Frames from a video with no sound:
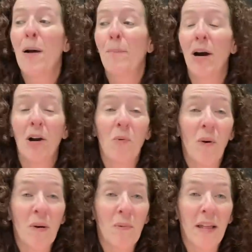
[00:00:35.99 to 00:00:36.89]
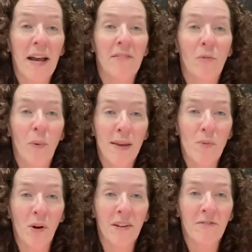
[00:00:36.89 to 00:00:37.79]
Part 1 will have way
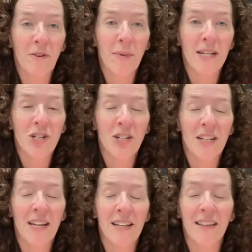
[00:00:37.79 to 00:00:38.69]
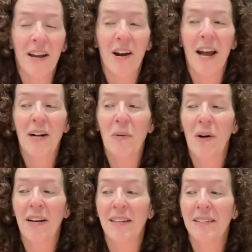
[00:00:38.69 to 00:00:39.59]
more information in there. I don't
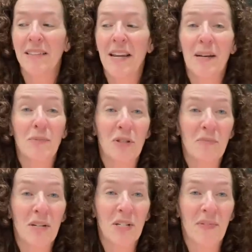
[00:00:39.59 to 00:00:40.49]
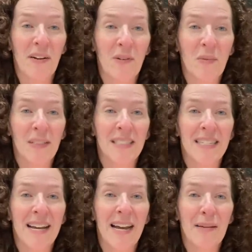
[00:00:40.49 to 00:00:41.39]
want to take up too much of everyone's
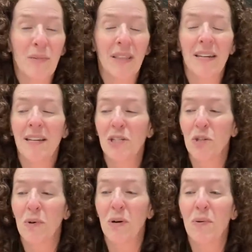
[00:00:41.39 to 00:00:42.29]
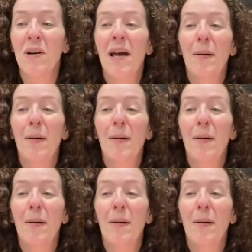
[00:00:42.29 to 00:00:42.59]
time with an intro.